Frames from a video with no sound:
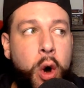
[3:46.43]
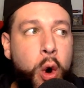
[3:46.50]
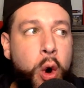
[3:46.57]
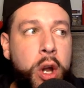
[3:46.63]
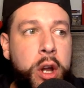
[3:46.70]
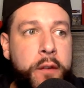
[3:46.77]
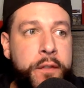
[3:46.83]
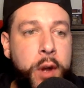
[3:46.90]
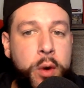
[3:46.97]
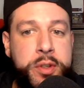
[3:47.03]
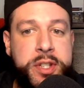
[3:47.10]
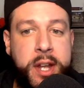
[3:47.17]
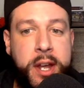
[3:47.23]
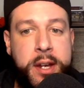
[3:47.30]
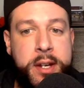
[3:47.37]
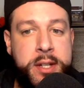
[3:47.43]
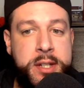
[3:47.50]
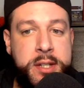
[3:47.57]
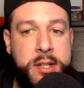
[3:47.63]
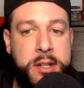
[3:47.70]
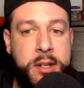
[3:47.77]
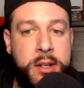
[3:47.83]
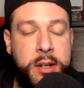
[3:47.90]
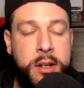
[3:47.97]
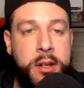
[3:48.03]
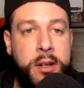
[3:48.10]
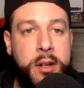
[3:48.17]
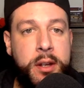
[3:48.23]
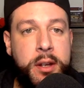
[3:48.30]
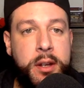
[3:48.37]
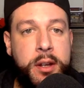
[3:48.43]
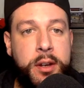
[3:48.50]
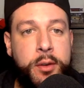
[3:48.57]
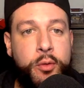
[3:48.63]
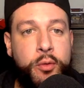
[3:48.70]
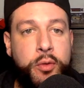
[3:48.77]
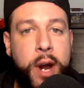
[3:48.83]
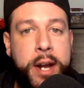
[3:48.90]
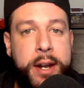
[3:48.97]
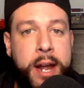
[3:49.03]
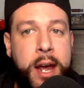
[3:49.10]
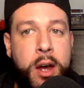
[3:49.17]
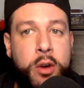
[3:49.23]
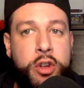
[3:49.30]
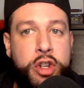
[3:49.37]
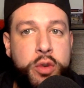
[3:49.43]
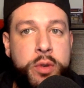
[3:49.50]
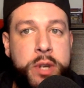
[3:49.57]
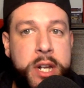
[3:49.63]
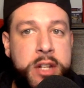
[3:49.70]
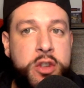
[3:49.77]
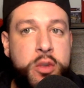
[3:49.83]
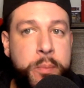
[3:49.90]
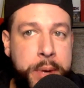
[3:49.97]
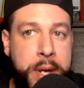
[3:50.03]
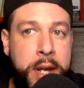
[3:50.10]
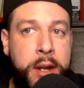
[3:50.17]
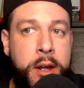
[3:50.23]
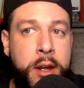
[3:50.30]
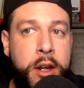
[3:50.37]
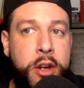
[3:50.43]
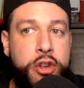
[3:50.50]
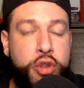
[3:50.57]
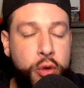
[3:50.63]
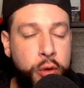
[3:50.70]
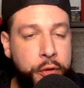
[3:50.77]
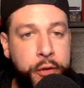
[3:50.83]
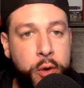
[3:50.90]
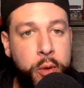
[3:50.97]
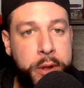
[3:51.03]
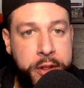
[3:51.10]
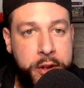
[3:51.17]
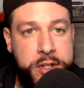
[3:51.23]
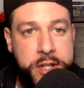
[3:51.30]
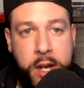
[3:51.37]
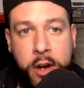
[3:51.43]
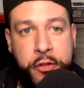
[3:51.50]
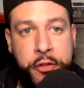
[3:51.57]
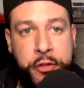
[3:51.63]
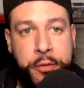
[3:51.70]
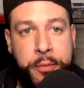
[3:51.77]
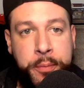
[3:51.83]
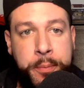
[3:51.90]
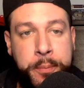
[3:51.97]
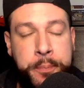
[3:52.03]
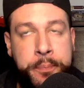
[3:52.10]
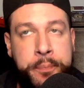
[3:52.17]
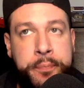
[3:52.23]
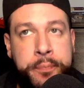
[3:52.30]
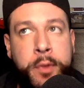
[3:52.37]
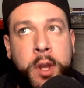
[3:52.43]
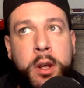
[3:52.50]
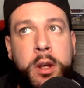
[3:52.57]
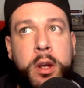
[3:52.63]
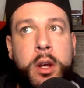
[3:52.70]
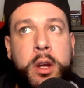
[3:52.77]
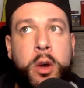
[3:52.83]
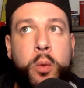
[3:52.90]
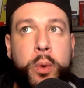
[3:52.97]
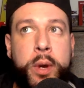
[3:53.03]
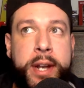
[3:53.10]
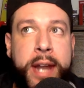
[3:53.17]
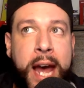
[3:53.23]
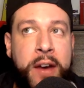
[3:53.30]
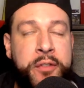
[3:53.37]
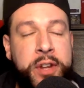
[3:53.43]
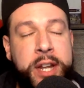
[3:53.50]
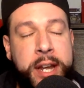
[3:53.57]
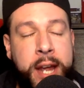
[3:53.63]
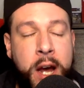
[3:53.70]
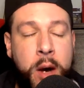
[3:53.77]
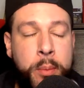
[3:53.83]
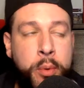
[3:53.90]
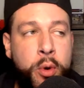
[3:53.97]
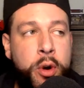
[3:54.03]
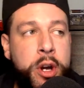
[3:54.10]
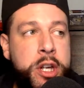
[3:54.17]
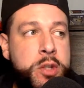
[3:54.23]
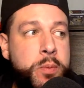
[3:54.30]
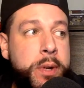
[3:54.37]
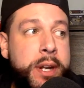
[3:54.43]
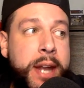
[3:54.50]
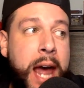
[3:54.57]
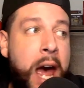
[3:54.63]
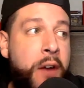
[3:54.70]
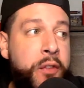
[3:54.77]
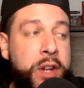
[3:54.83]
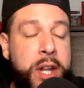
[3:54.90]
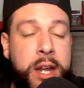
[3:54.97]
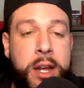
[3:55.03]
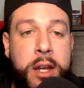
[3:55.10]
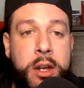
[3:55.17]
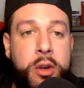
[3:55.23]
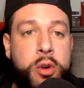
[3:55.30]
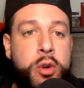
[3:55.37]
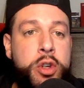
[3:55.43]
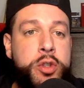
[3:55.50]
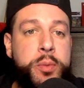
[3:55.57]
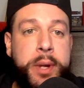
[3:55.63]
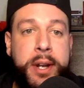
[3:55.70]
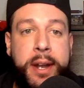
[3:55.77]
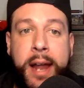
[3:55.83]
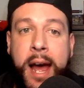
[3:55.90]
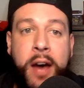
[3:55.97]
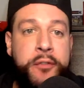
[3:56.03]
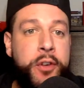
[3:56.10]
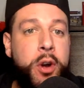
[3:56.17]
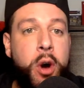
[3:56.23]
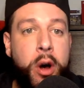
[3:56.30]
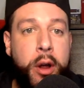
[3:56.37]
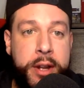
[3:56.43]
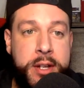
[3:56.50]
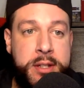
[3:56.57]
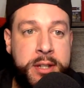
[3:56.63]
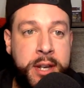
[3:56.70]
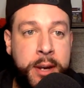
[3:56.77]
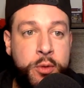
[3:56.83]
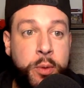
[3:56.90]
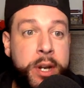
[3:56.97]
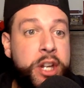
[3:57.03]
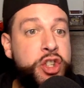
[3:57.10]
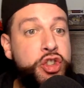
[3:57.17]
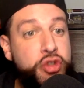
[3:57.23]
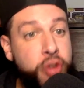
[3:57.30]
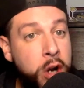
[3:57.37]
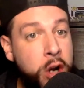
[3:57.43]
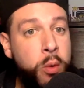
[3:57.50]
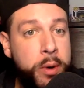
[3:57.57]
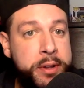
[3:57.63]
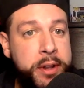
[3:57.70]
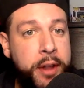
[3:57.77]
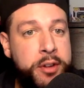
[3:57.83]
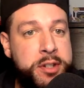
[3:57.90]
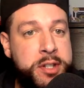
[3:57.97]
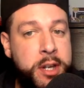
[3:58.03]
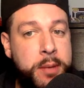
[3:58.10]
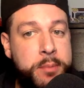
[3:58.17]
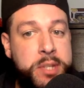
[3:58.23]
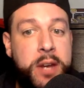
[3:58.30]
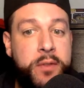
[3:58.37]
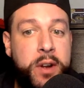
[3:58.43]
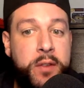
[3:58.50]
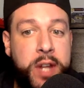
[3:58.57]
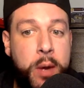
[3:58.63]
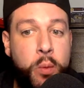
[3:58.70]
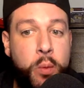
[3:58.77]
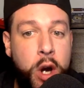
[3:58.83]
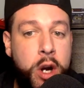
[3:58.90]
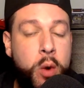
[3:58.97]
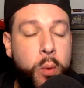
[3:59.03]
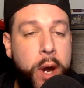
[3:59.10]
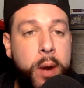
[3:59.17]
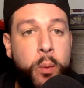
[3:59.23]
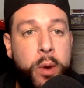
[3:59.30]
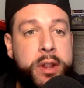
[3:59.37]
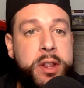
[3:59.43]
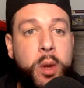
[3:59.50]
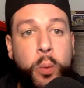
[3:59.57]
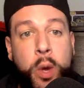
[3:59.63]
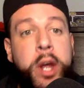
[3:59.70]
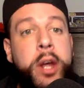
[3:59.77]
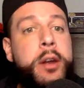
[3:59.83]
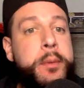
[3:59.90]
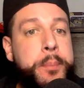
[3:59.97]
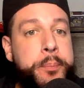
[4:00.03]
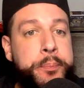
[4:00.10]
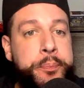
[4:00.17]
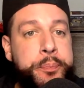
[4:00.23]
All of those things, right now, you need to be truthful with yourself. We laugh at the Cowboys, we laugh at the Eagles, we laugh at all these teams when they struggle with other teams, even if they walk away with the win.